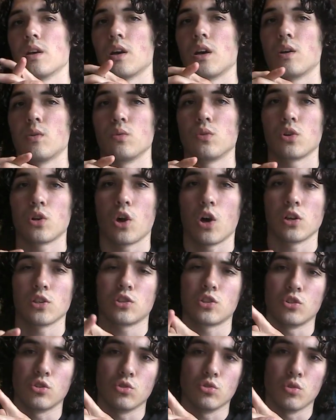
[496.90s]
will
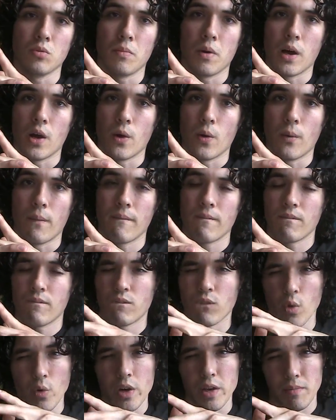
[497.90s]
cost you about
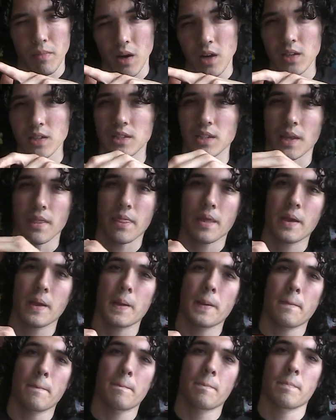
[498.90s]
$40, I
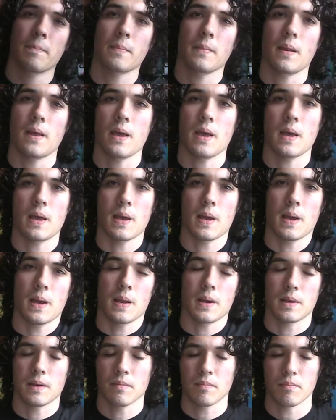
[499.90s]

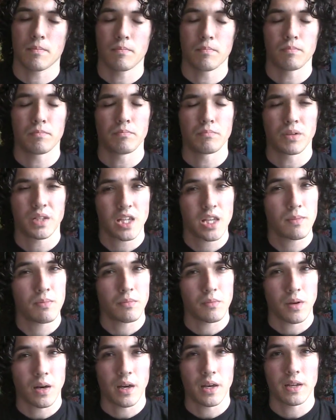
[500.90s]
think. But keep
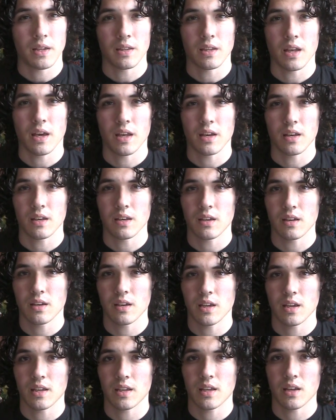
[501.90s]
in mind that
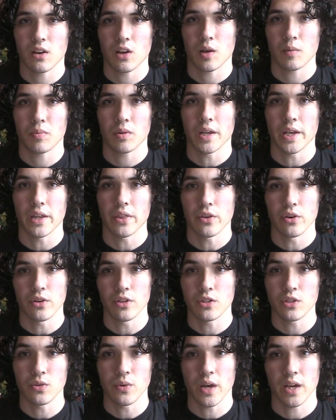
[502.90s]
it cannot play
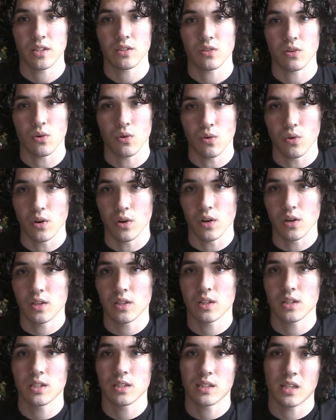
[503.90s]
32X or
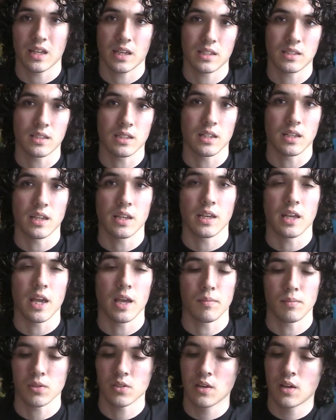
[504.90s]
Sega CD
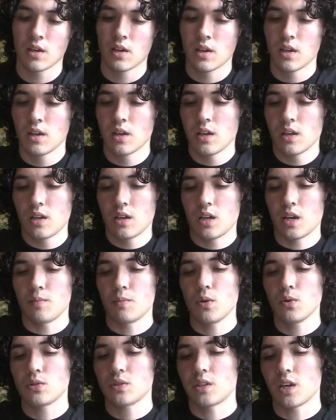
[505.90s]
games. Now,
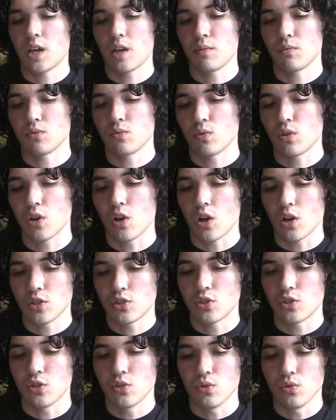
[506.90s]
most games will
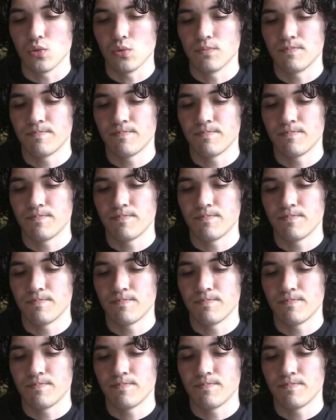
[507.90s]
cost you